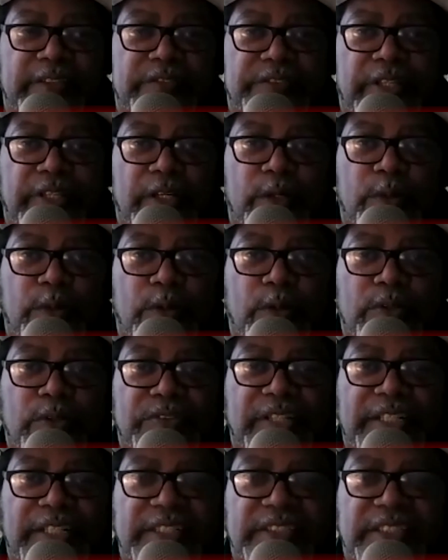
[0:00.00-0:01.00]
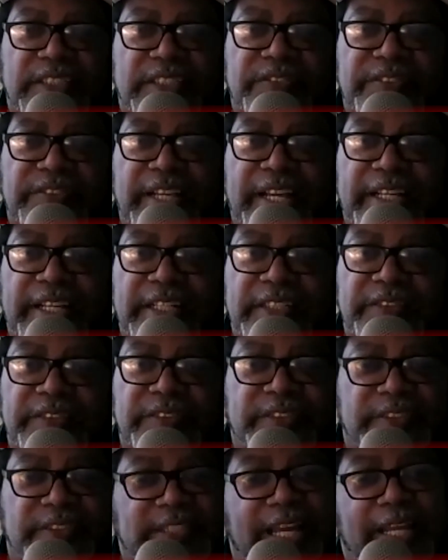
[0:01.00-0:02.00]
So all I could just say is
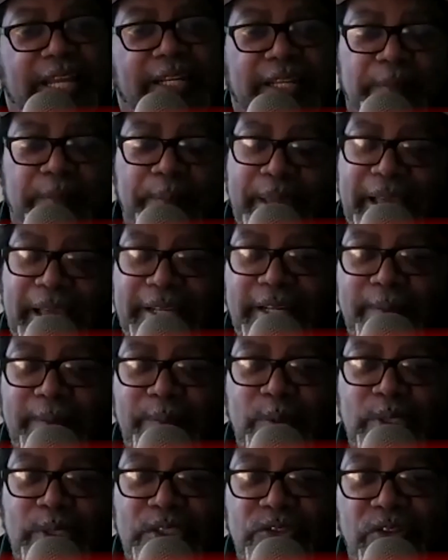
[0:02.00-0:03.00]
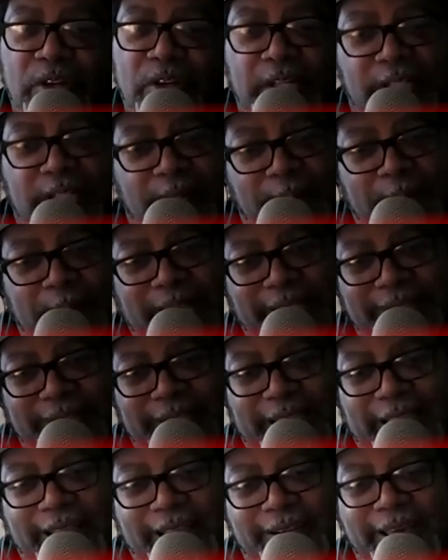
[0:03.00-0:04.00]
it's time to get back up on the truck, get back
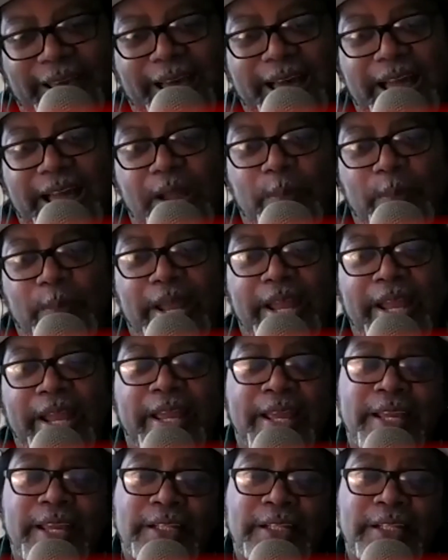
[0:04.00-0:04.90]
down the highway,